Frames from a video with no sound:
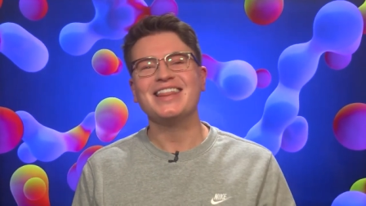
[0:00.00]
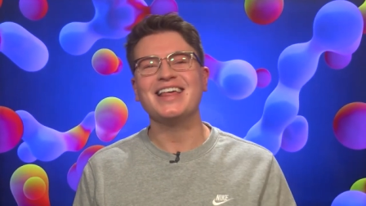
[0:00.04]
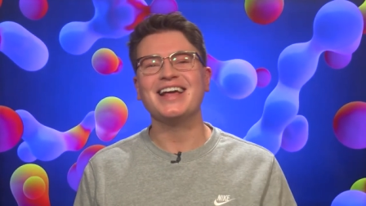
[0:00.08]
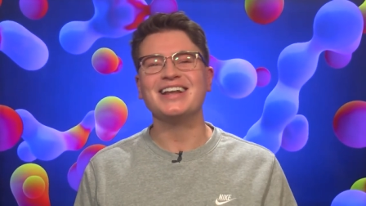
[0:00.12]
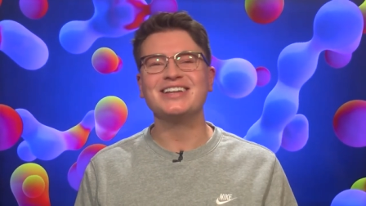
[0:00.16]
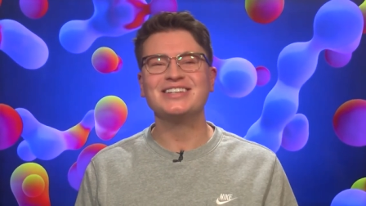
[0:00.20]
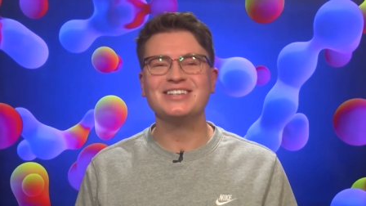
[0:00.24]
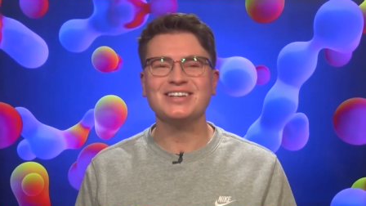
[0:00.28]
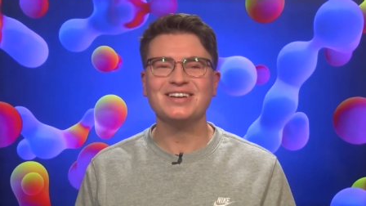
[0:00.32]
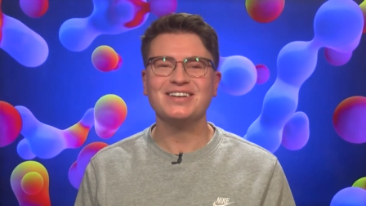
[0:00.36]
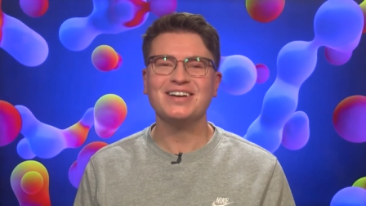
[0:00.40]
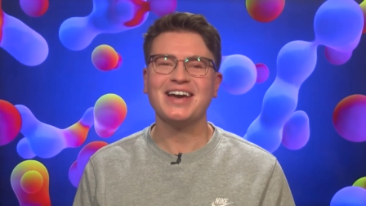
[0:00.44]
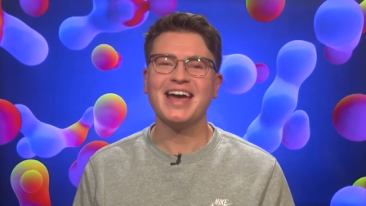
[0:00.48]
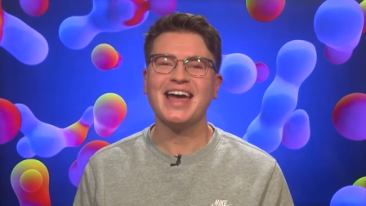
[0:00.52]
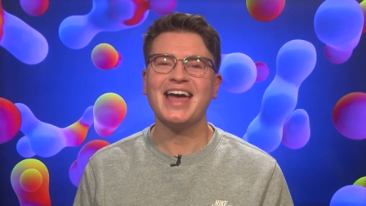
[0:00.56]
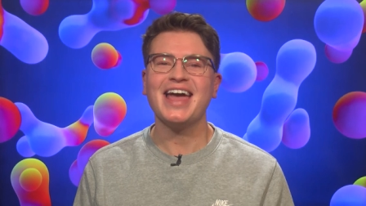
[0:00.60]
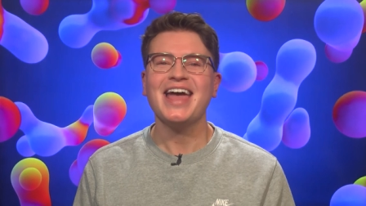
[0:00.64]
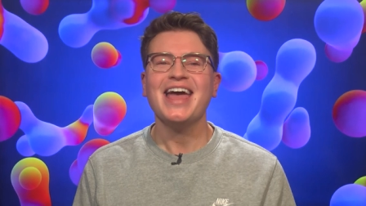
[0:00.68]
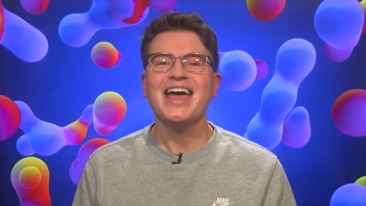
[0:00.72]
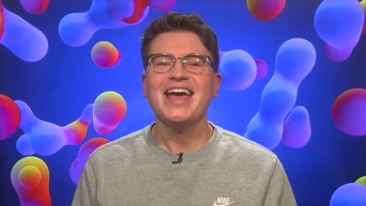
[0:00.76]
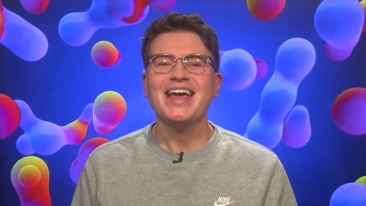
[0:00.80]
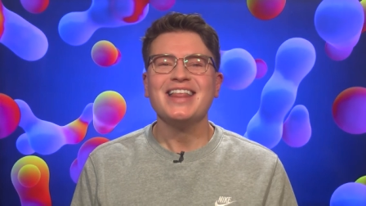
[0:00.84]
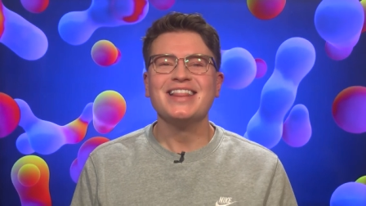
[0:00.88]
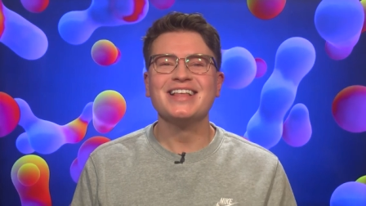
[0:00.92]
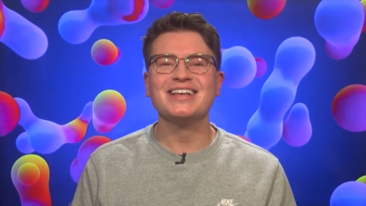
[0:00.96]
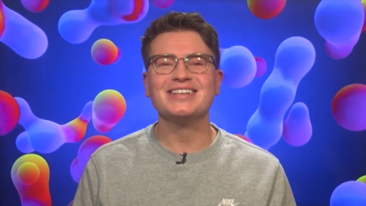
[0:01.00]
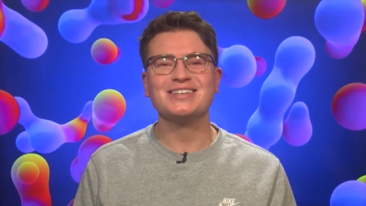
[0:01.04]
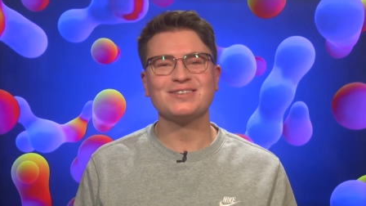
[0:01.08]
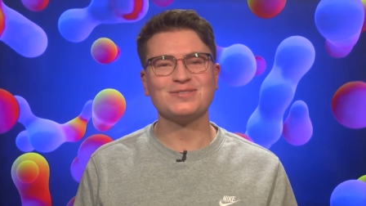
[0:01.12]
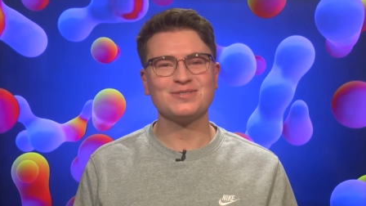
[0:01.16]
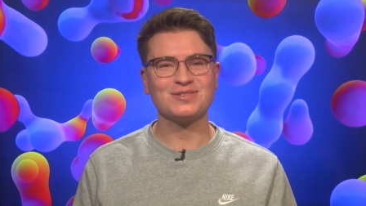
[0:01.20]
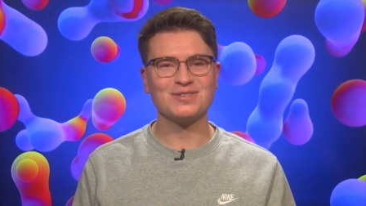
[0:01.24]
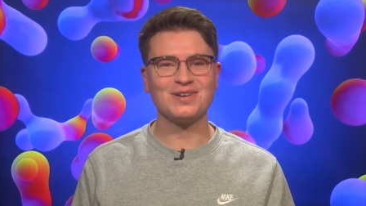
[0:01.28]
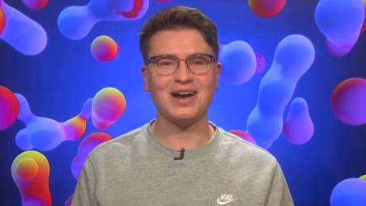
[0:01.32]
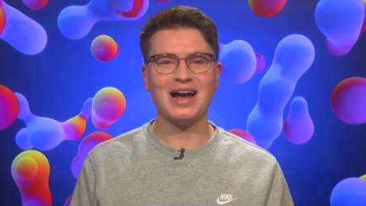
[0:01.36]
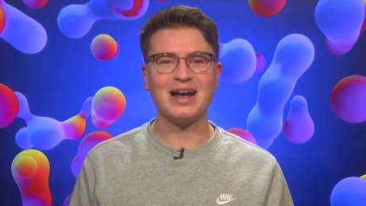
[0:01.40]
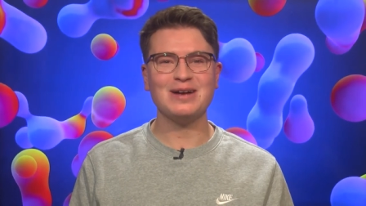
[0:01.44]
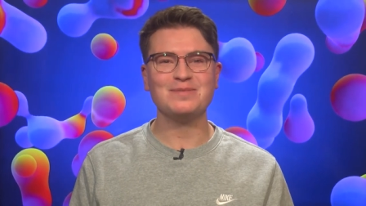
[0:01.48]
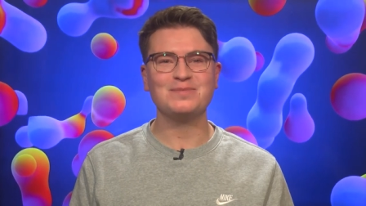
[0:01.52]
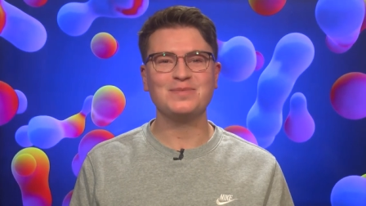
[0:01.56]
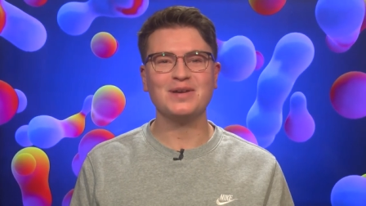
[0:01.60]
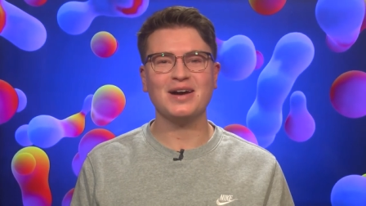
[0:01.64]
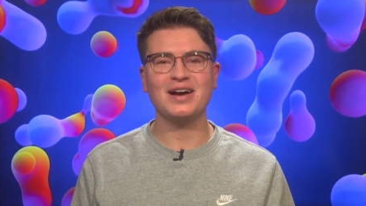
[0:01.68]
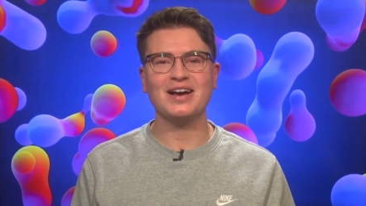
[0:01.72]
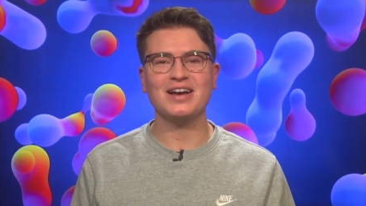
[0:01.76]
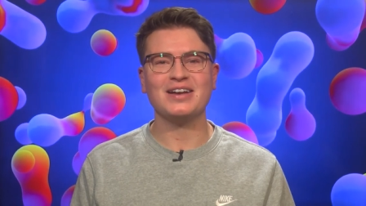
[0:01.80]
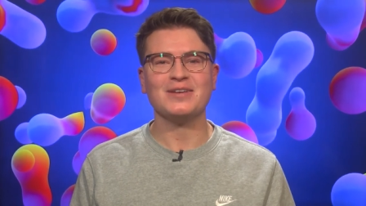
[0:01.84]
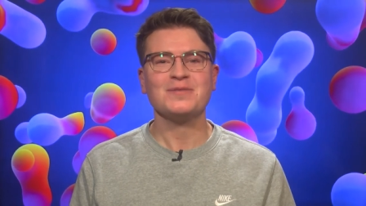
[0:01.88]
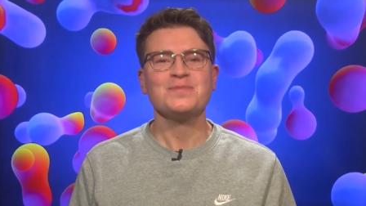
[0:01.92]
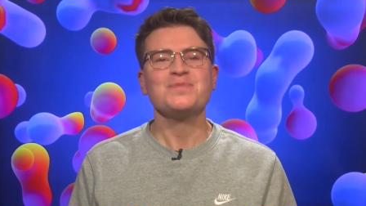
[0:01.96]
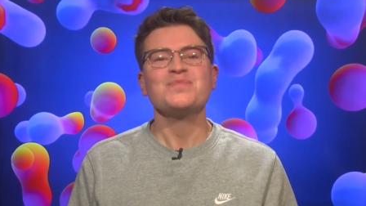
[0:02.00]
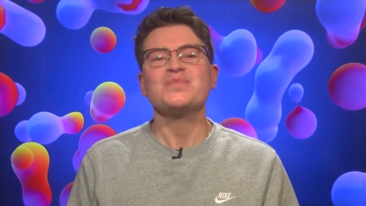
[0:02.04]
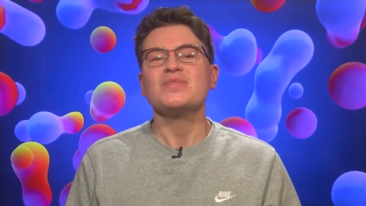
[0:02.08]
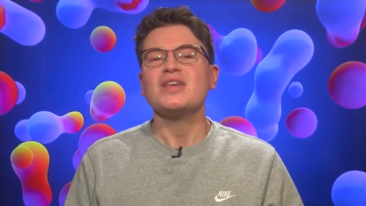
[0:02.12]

then do hit the subscribe button.